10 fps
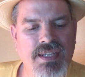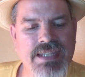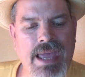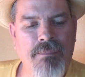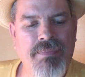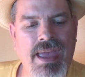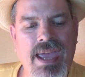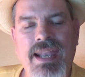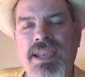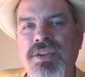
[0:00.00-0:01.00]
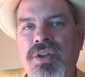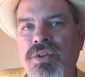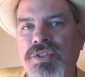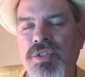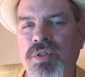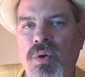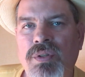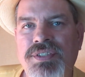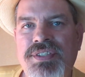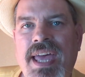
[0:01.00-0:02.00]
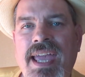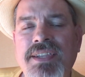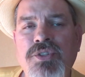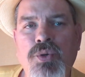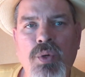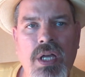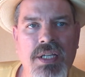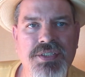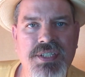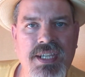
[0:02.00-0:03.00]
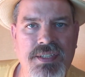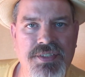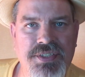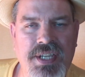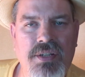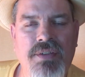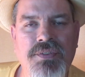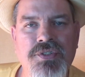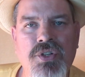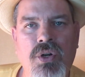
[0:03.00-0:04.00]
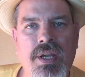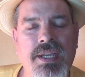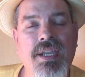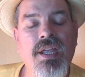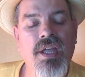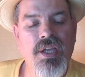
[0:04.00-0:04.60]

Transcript: tap that and yours is going to say trust in the center of the screen